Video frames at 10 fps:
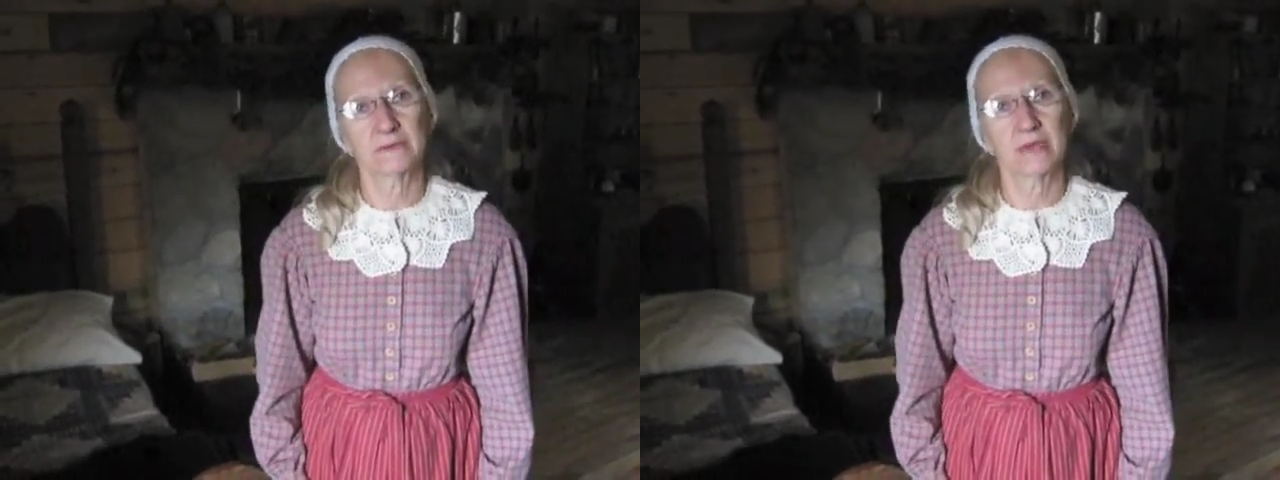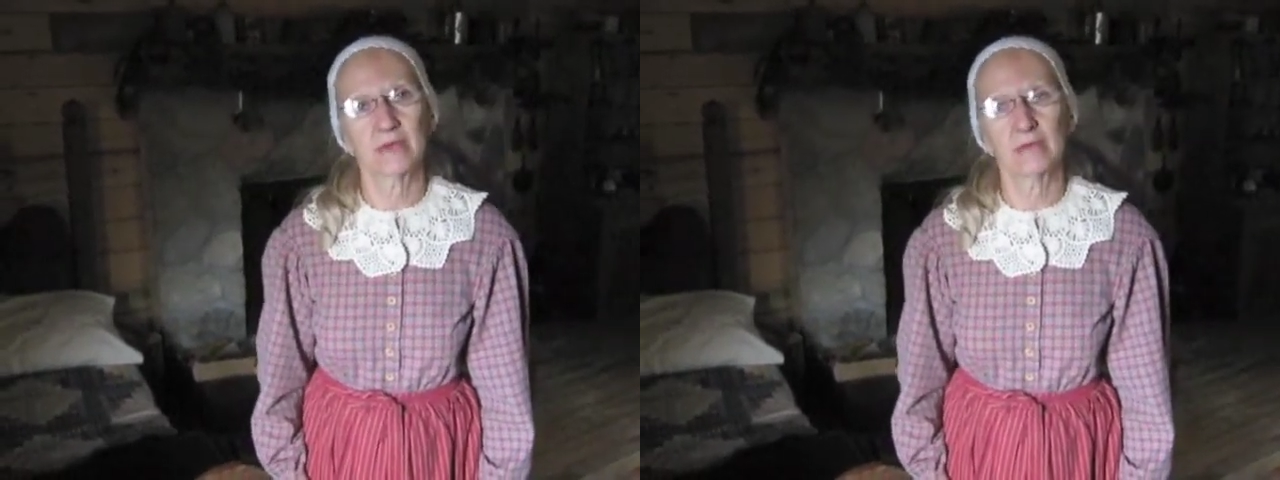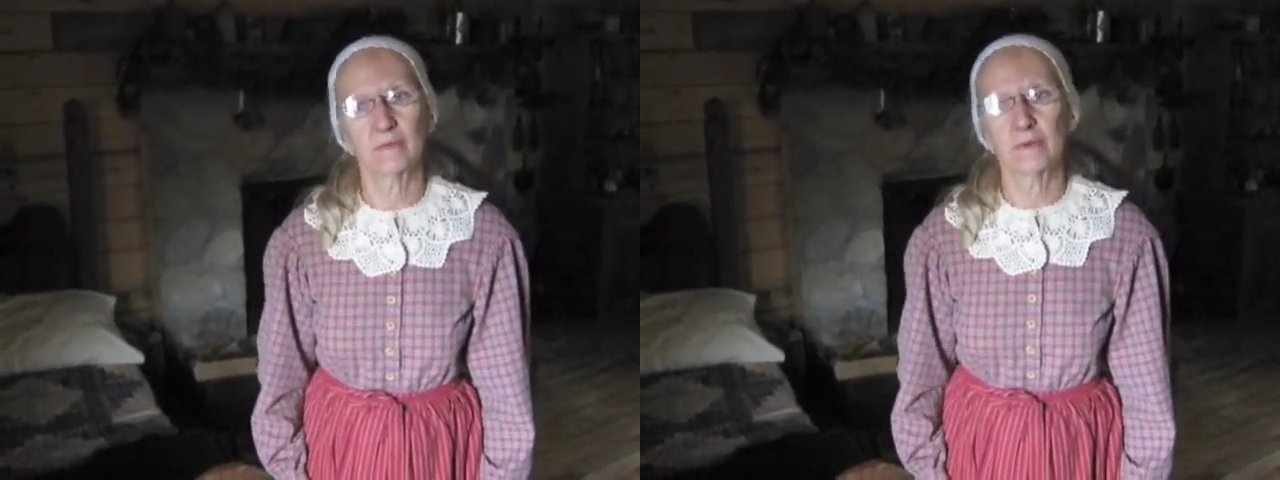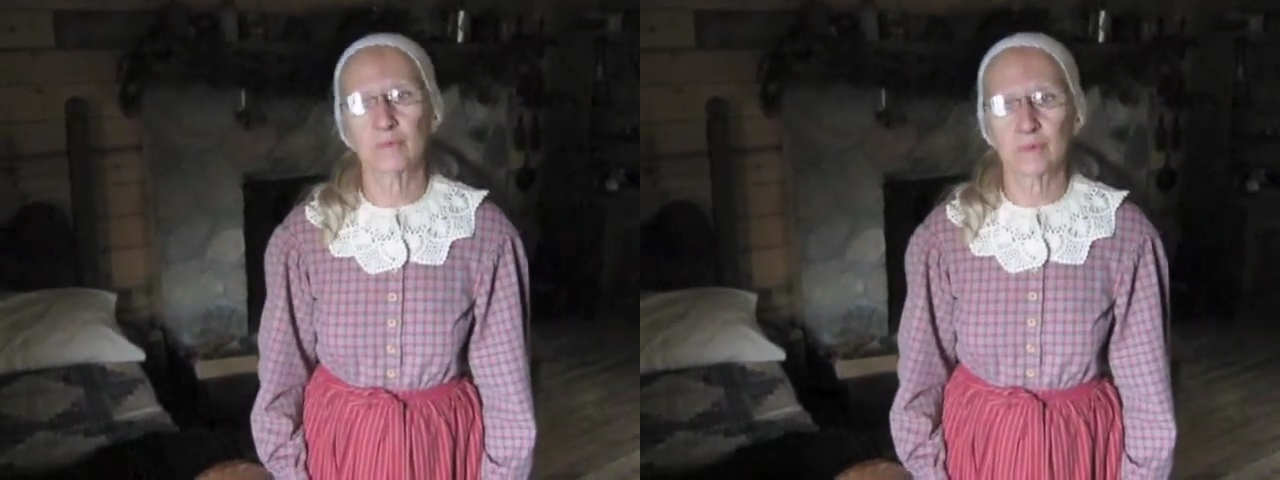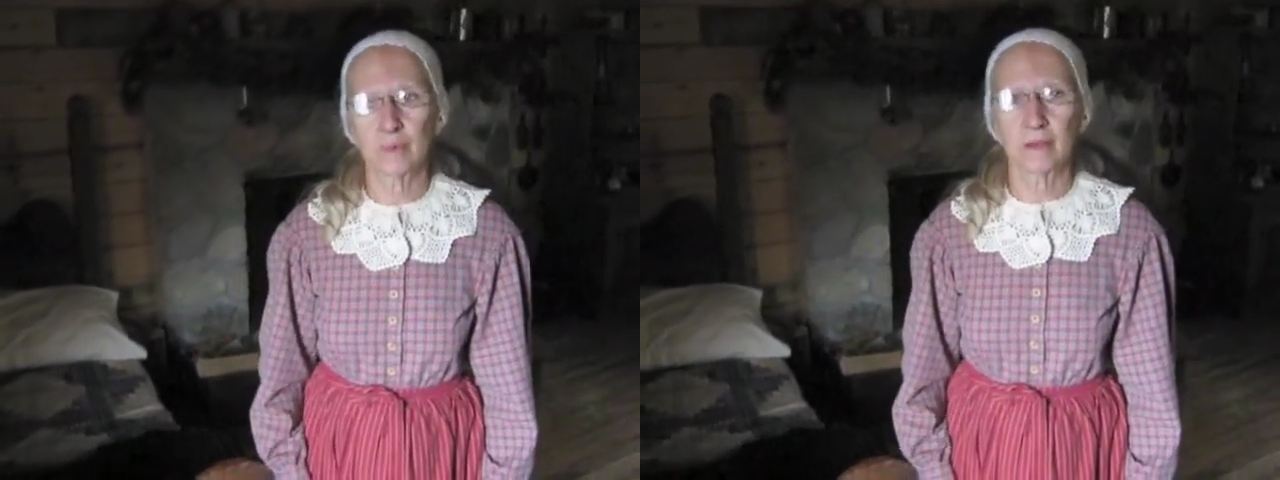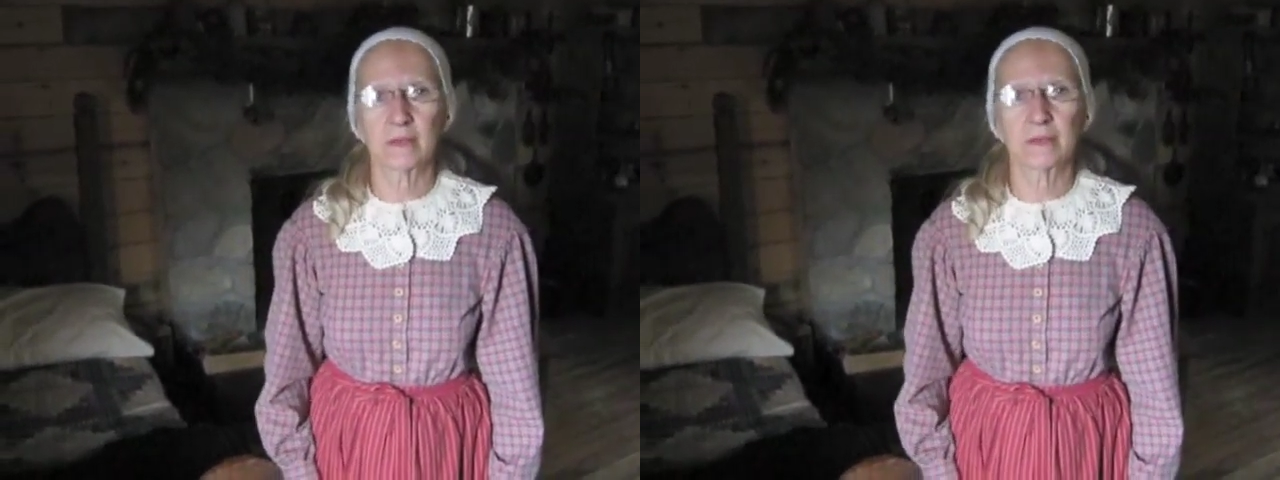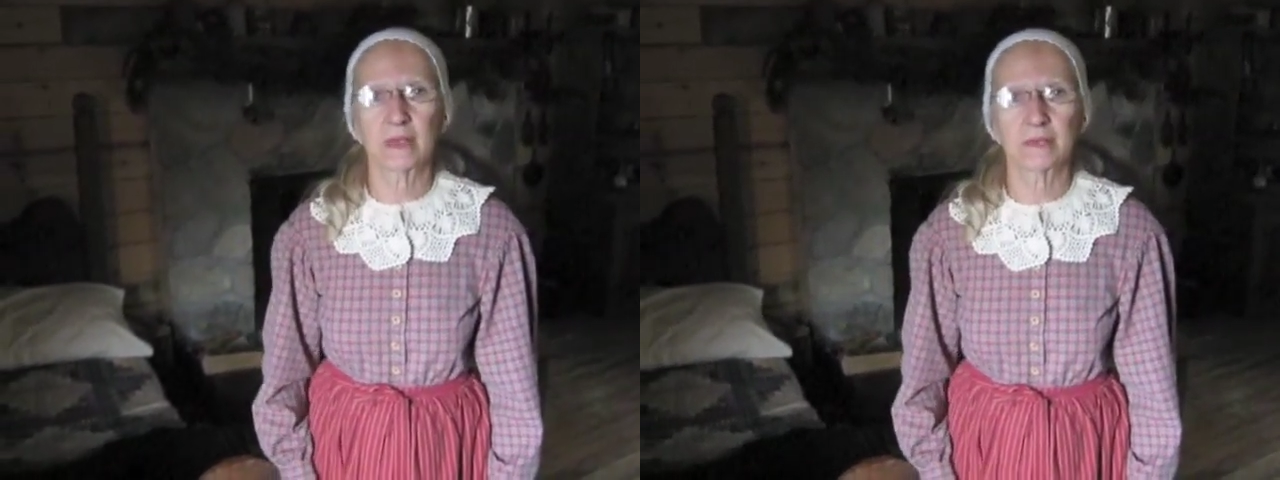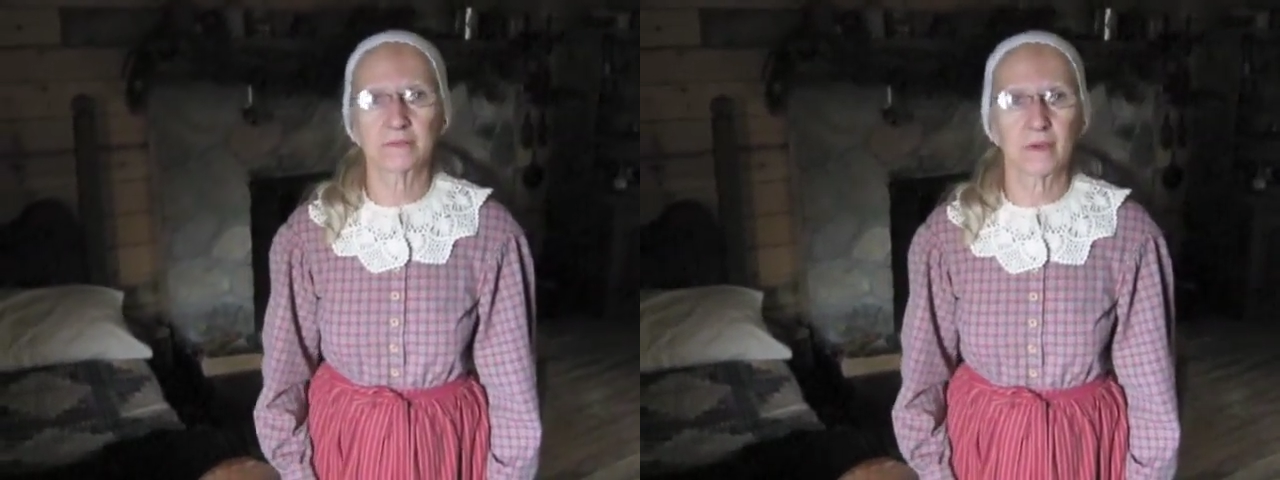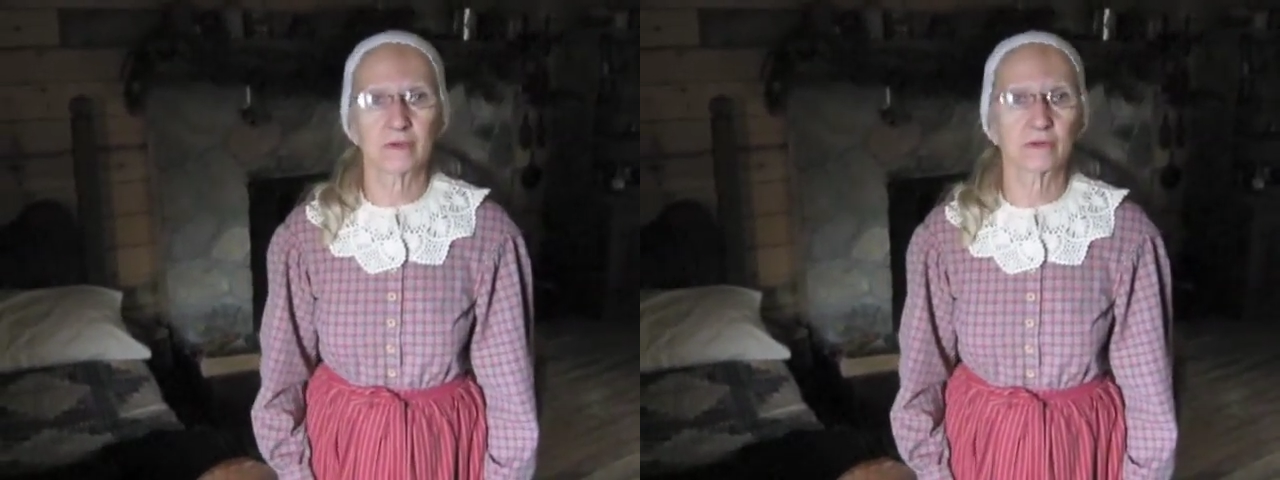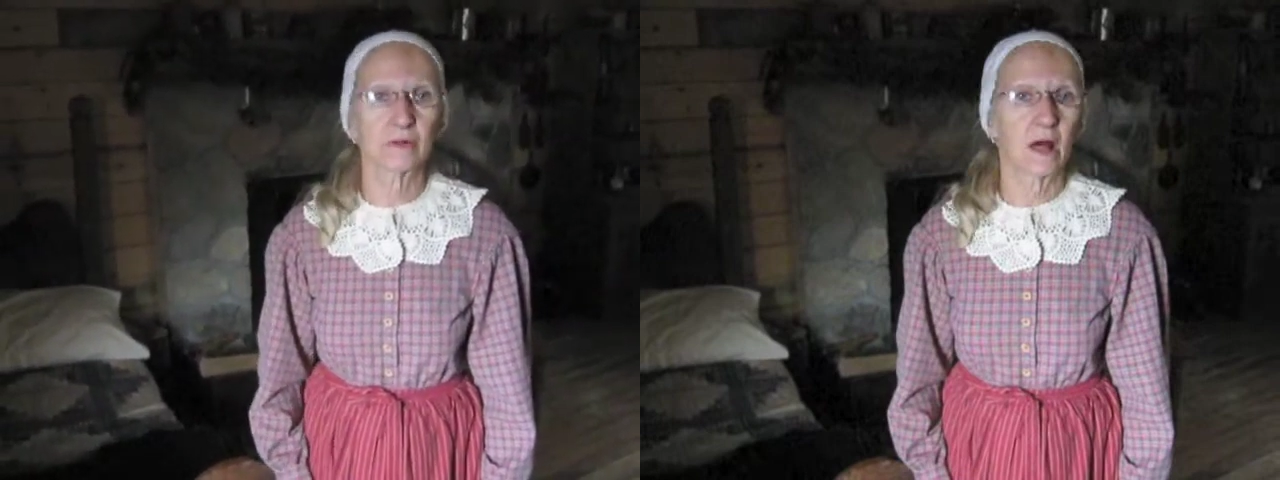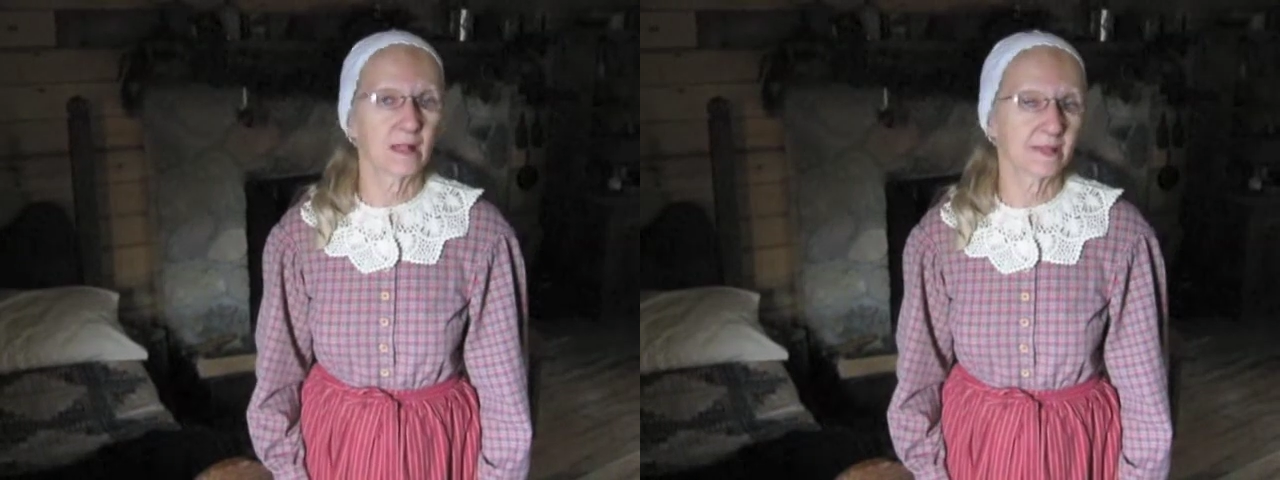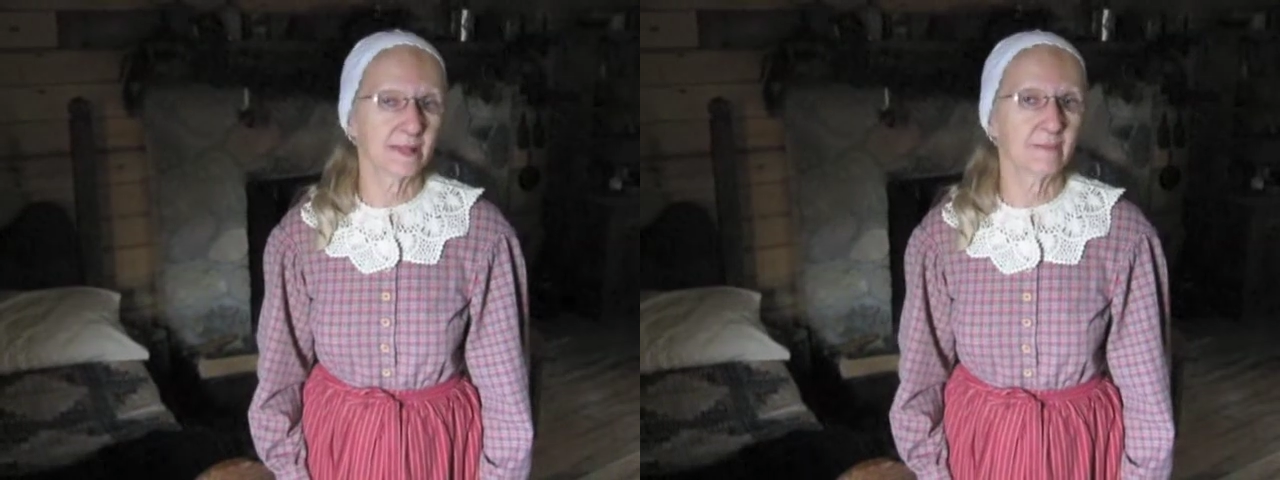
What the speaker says: And we prepared a special holiday